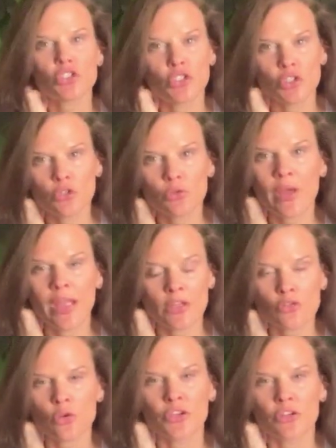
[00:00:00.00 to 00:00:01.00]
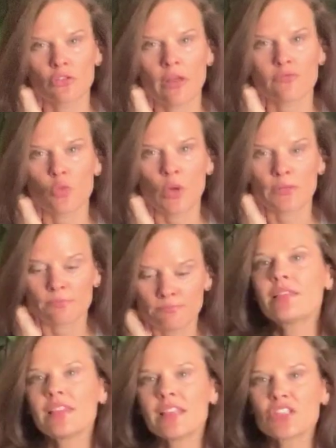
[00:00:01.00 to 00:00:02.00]
to you and or your loved one.
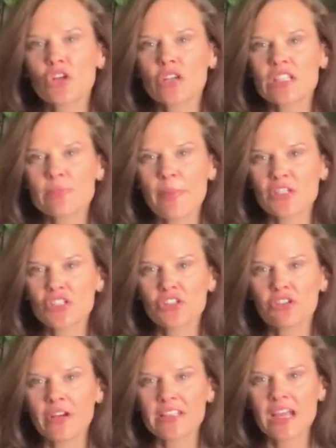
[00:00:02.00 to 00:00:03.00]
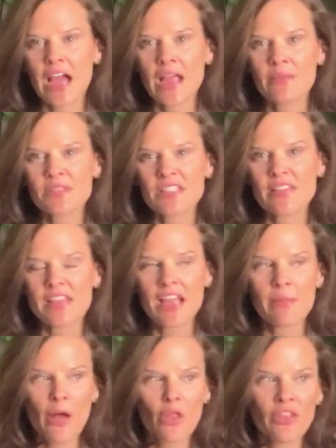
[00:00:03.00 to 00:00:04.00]
These are especially great times to
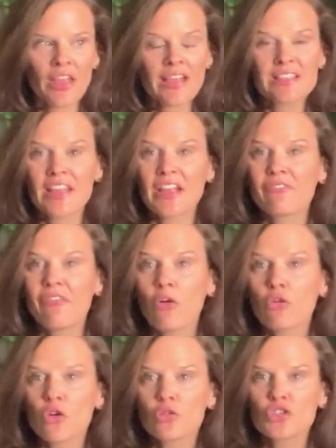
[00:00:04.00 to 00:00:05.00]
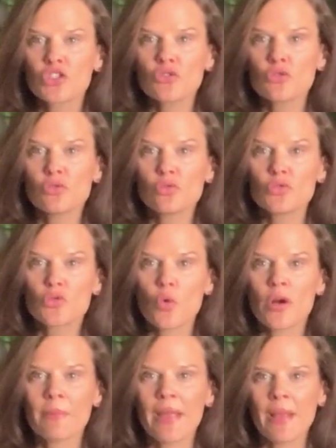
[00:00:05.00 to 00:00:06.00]
think about things like Velcro shoes
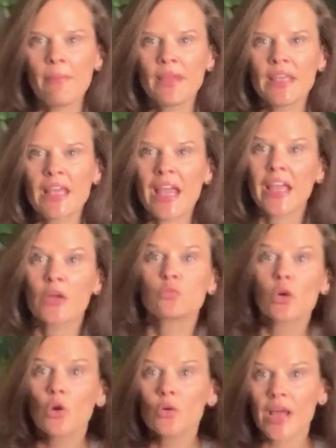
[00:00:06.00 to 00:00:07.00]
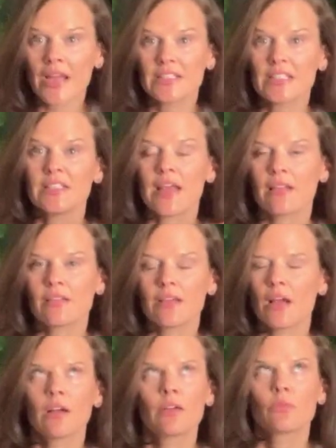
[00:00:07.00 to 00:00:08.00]
or maybe a road ID necklace,
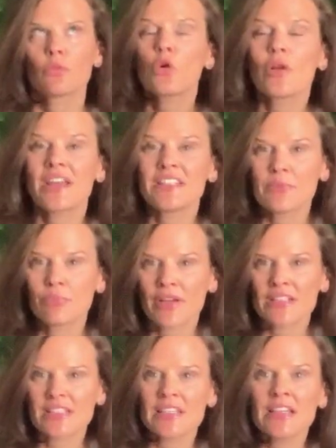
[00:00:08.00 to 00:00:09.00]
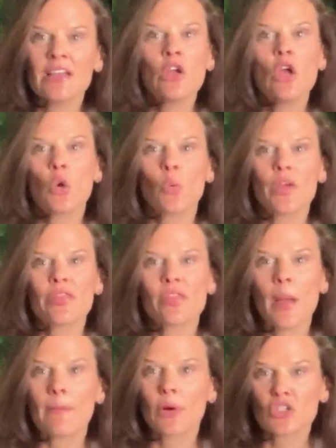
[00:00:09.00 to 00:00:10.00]
uh, road ID bracelet
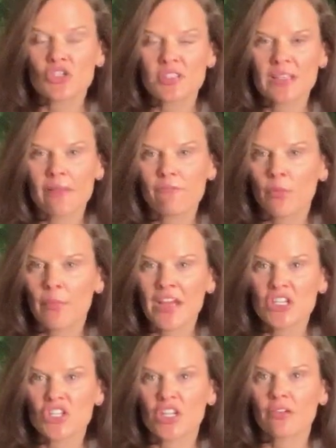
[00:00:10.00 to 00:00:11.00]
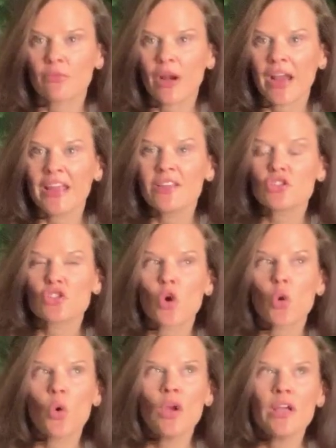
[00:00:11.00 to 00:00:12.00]
with emergency information, right?
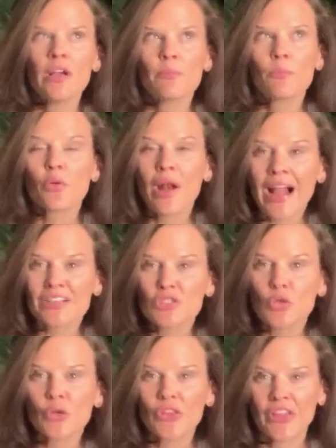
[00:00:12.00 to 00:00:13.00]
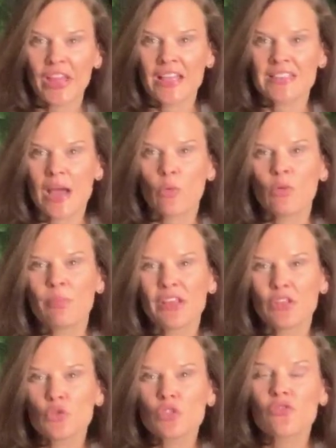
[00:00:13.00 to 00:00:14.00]
So practical things that would be
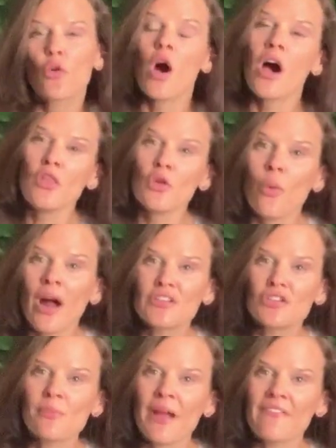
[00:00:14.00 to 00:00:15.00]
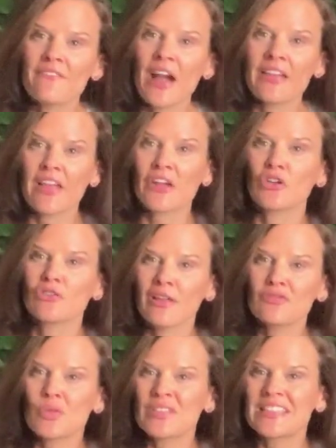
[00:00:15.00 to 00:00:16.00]
useful. Otherwise, you might find that your
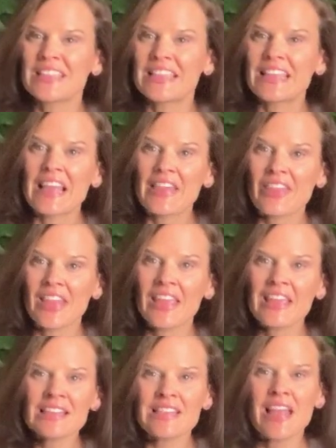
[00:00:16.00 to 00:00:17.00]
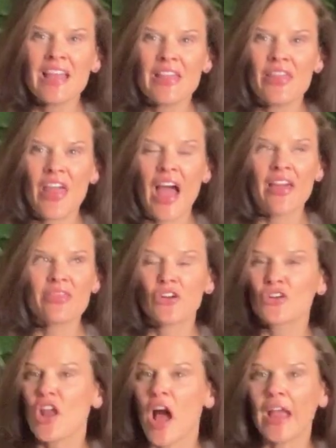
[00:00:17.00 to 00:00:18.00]
loved one's getting things that
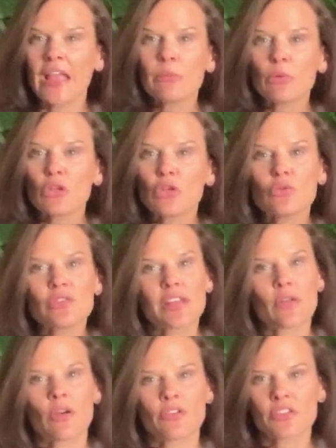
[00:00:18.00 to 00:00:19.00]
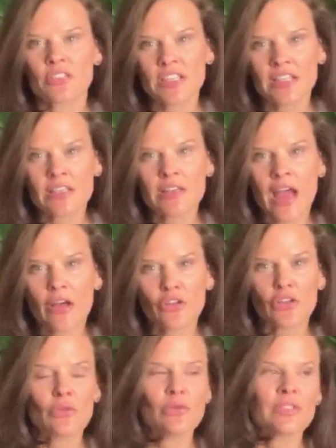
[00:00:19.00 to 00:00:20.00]
they're not able to use, they don't understand how to
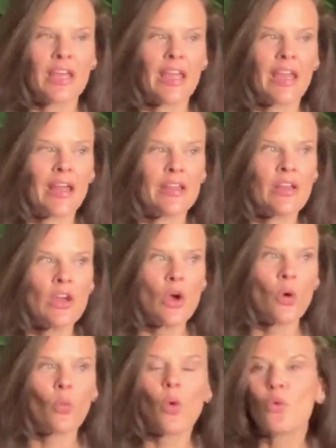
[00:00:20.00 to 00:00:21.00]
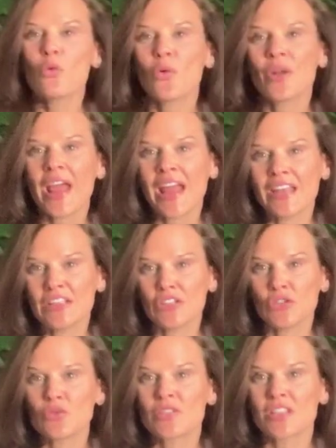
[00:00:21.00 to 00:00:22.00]
use, and won't go to any
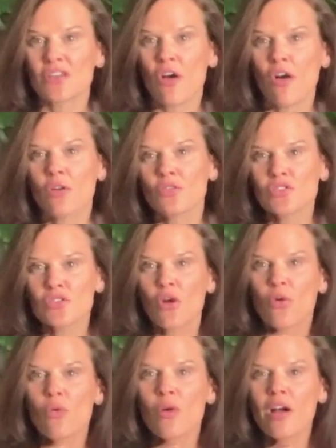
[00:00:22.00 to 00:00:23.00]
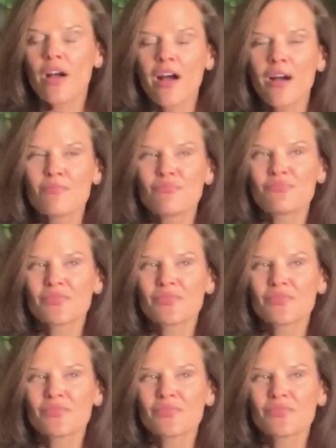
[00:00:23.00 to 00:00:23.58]
use at all. So um,